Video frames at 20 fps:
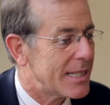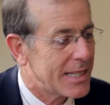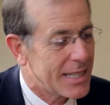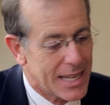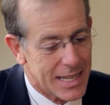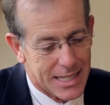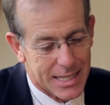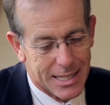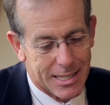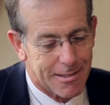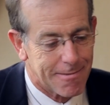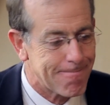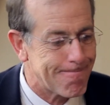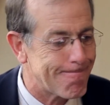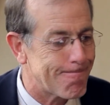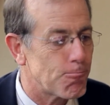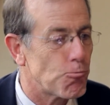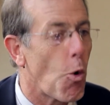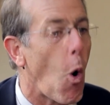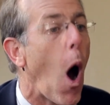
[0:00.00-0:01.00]
this
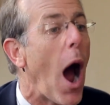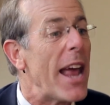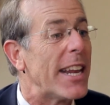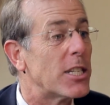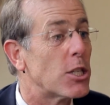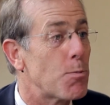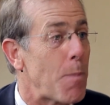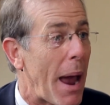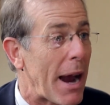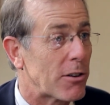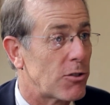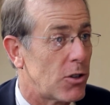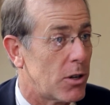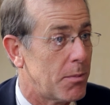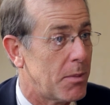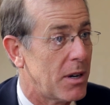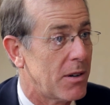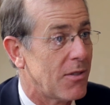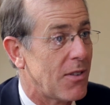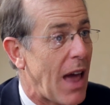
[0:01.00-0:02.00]
wide spectrum
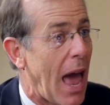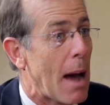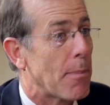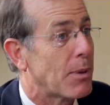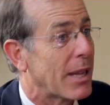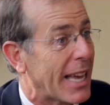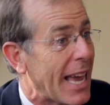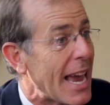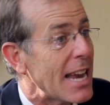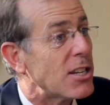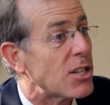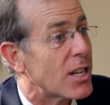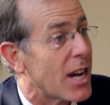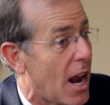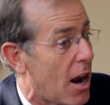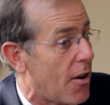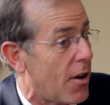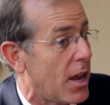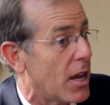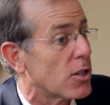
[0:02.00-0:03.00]
of application
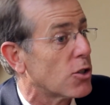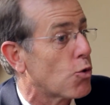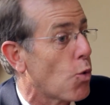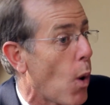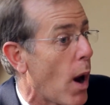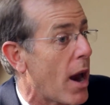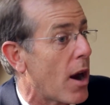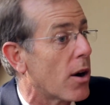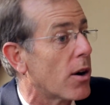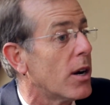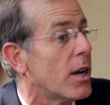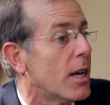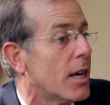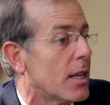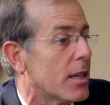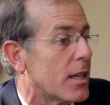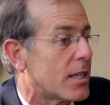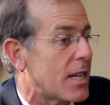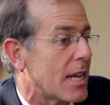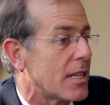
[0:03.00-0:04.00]
areas where
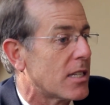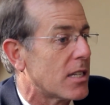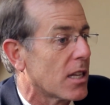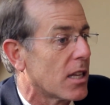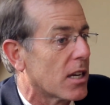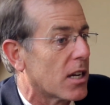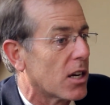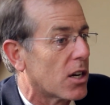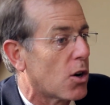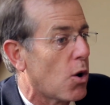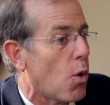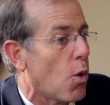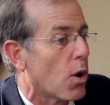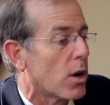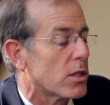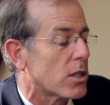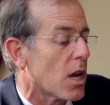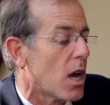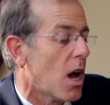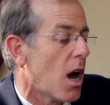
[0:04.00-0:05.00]
the Tensilica
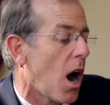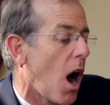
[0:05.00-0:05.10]
cores